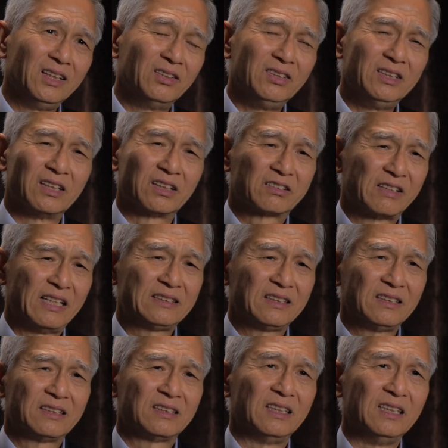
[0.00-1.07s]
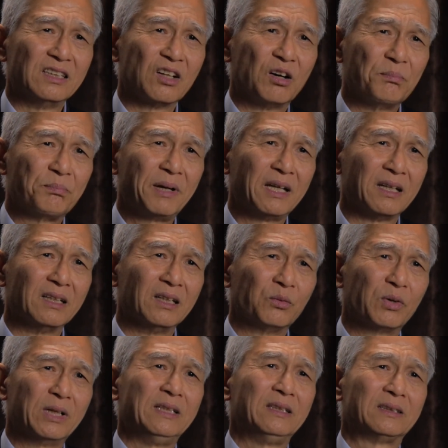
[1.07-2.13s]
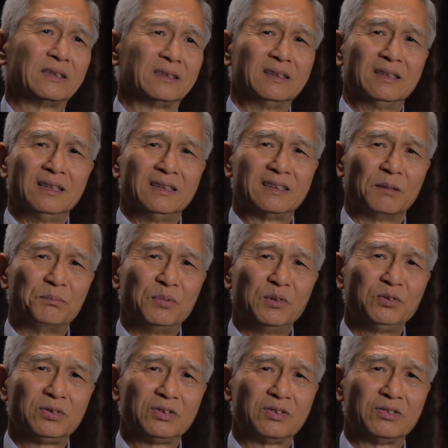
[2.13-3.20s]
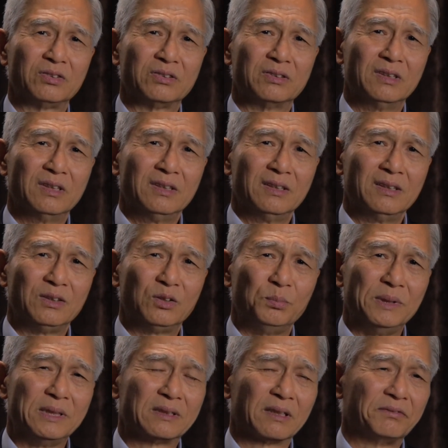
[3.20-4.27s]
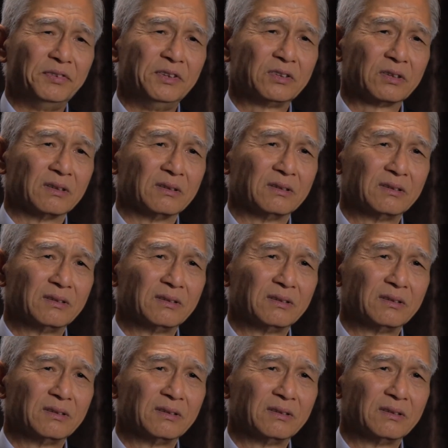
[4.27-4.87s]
You know, in a crisis in Phnom Penh, what is supposed to be sufficient?